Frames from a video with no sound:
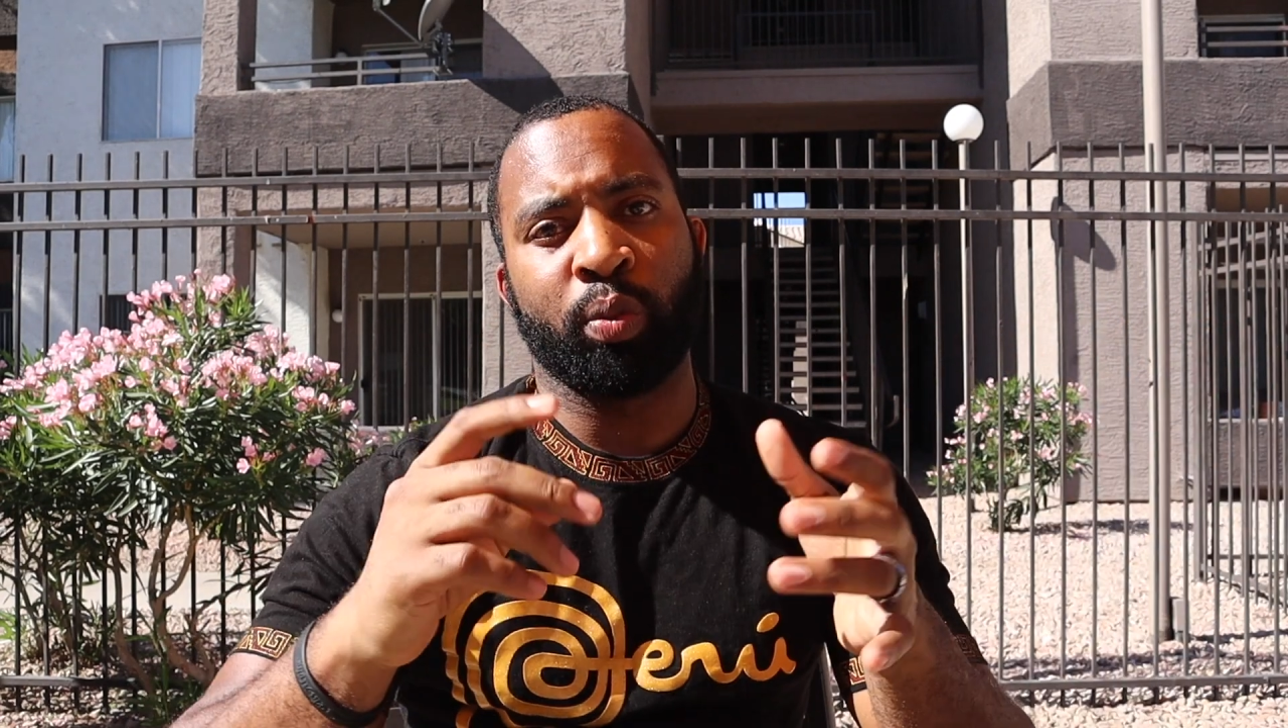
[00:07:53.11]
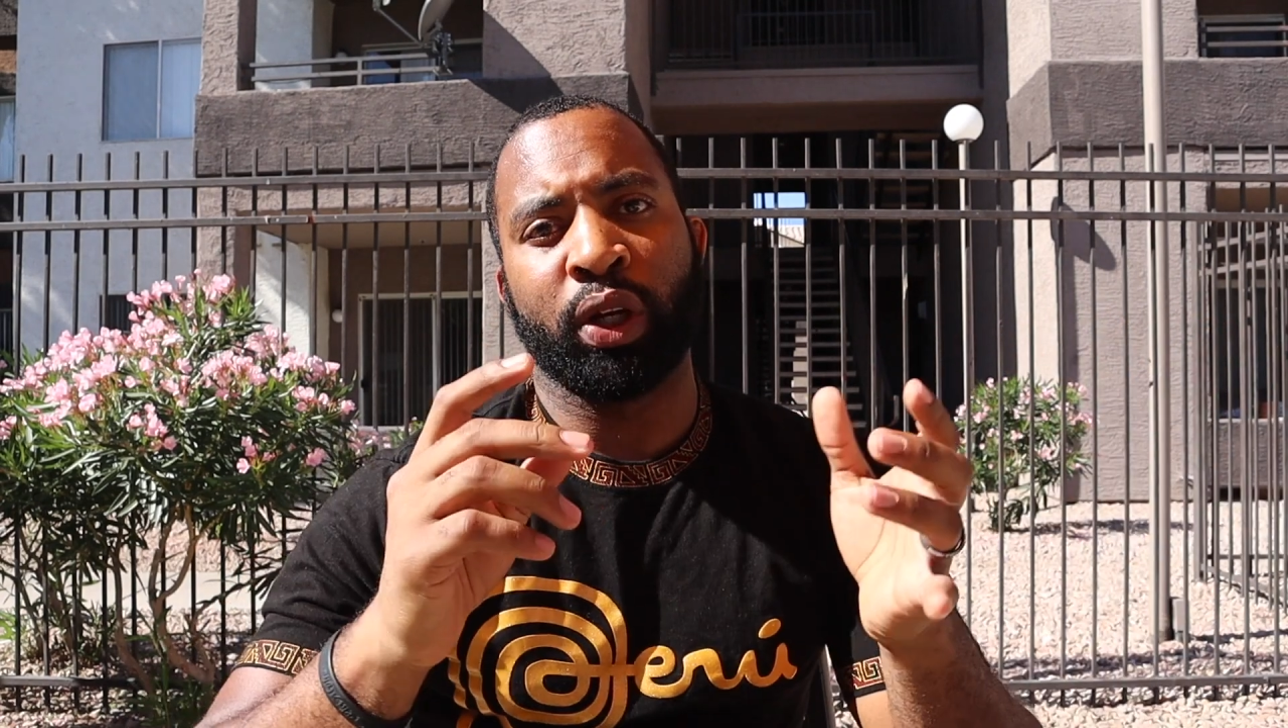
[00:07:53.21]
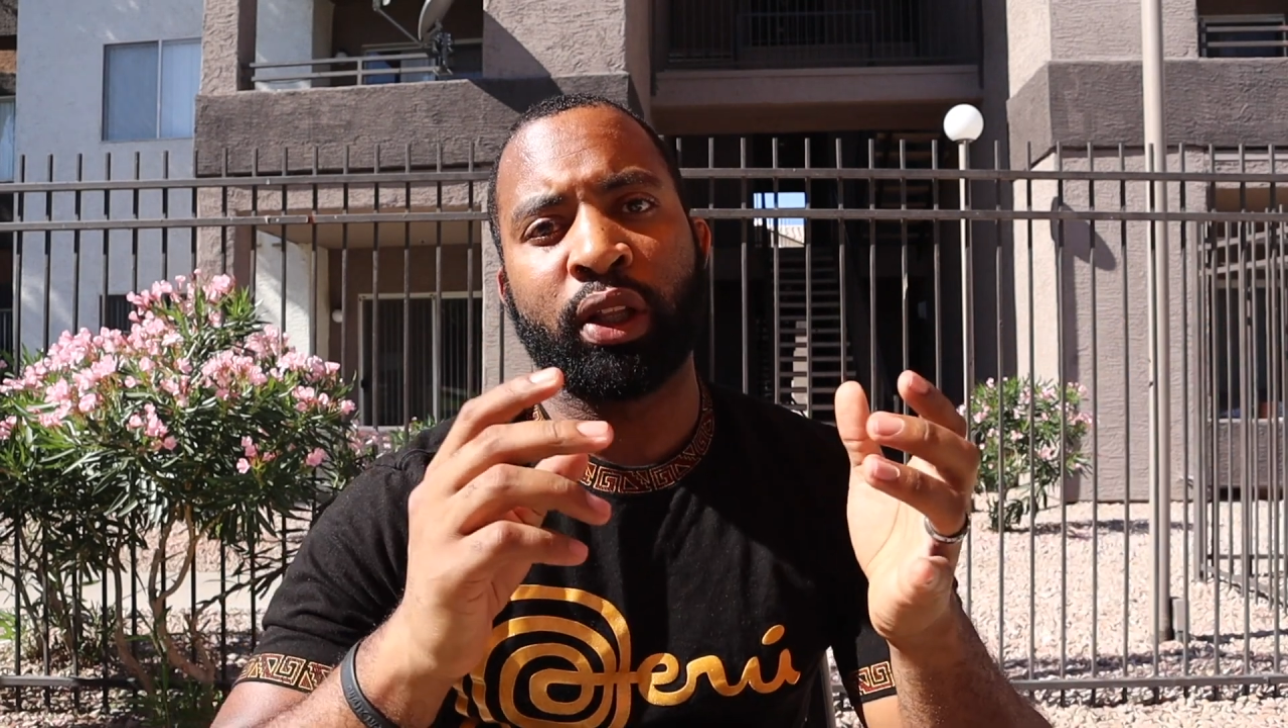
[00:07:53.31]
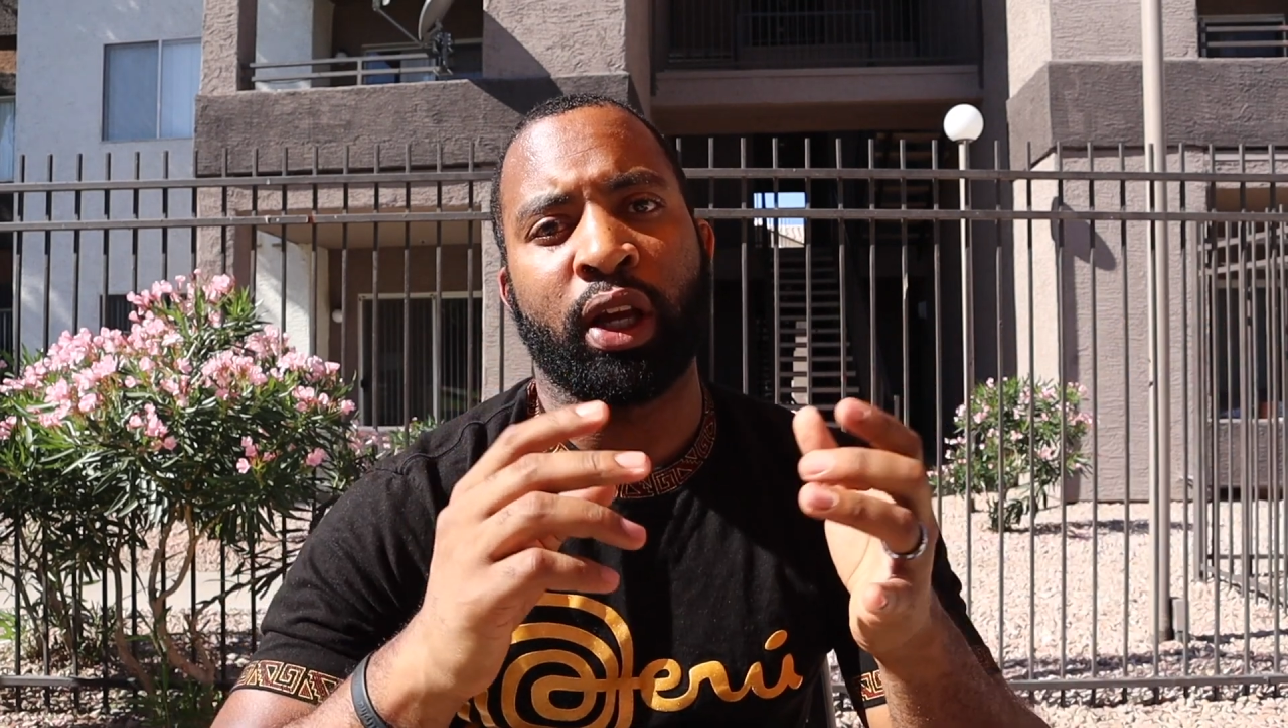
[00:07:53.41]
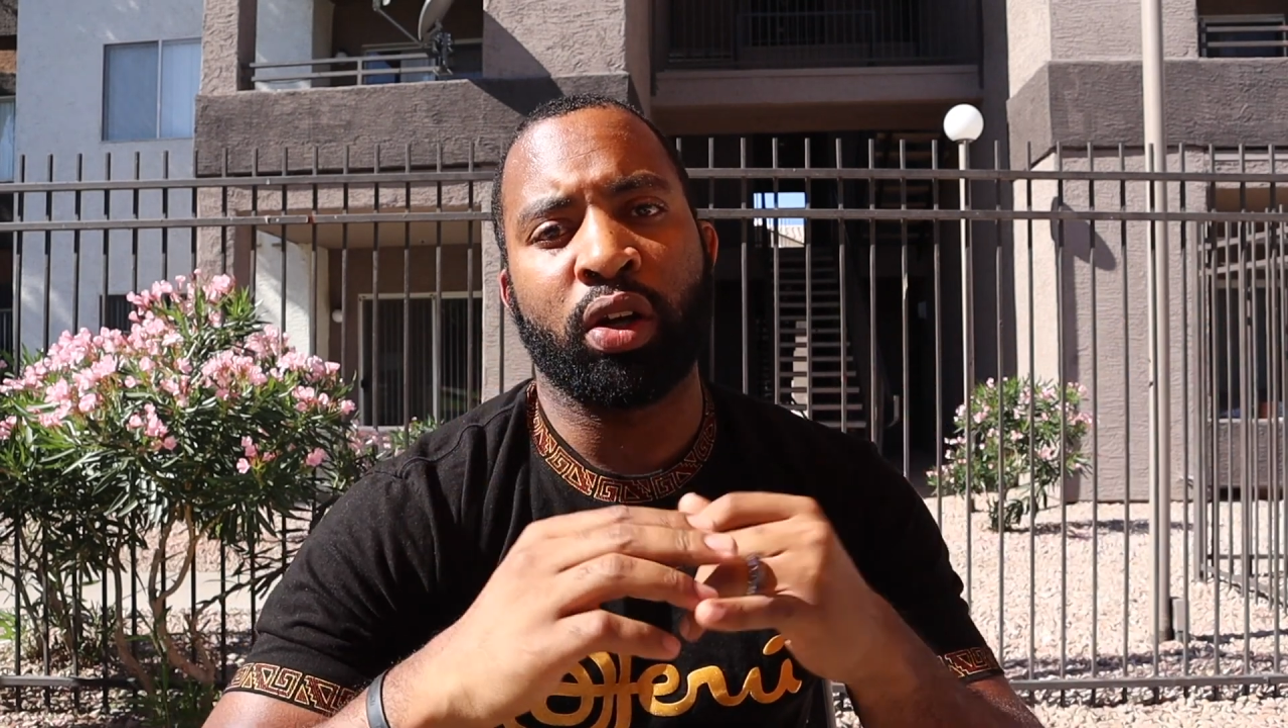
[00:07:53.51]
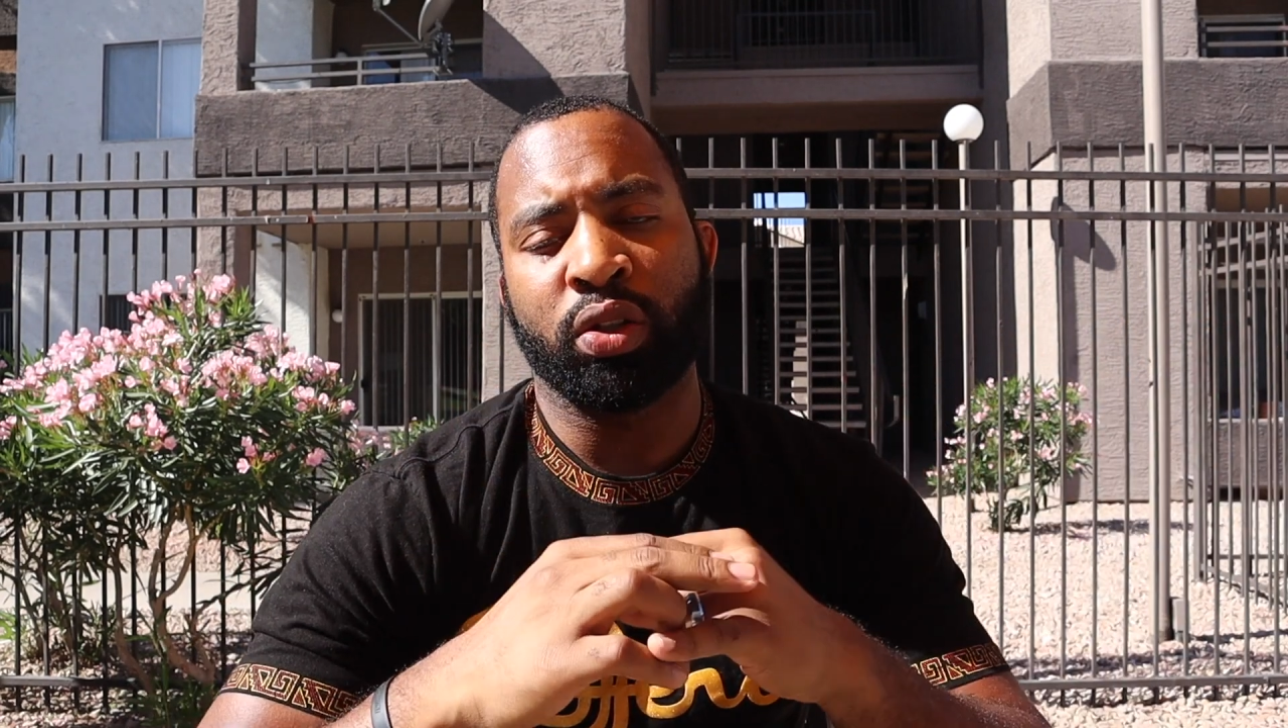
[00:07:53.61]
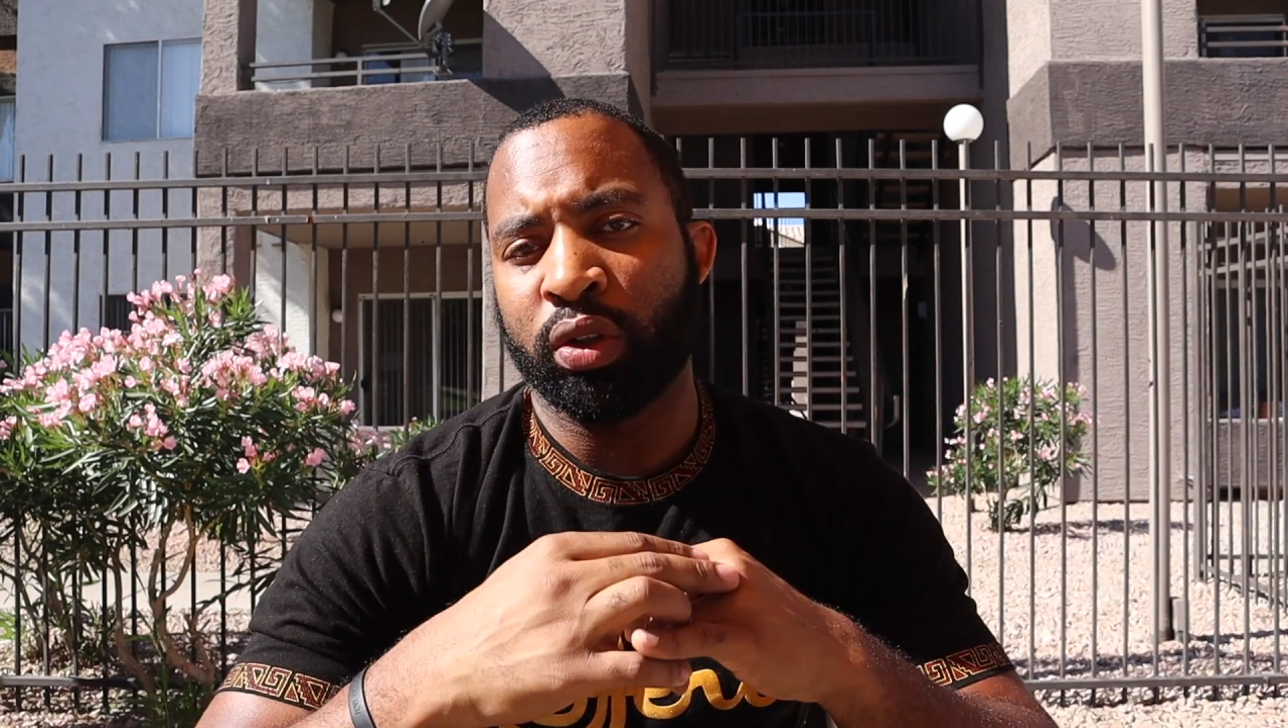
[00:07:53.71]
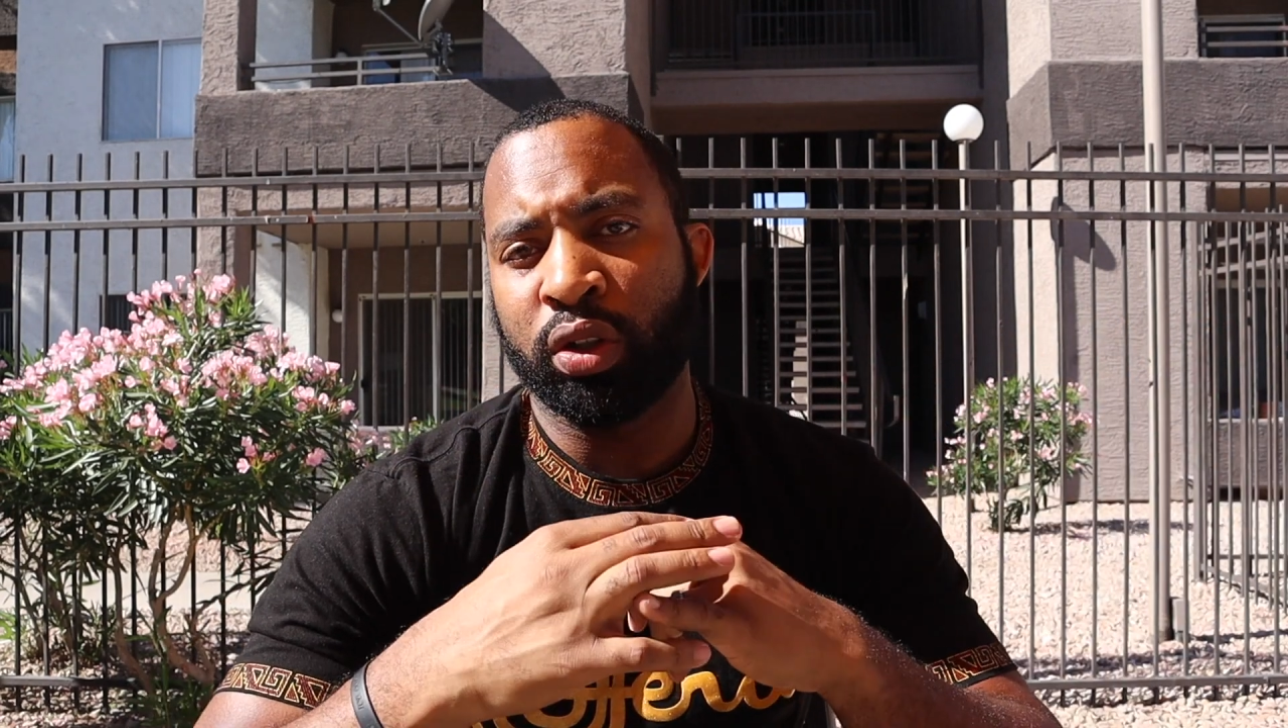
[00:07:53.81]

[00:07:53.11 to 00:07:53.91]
But that also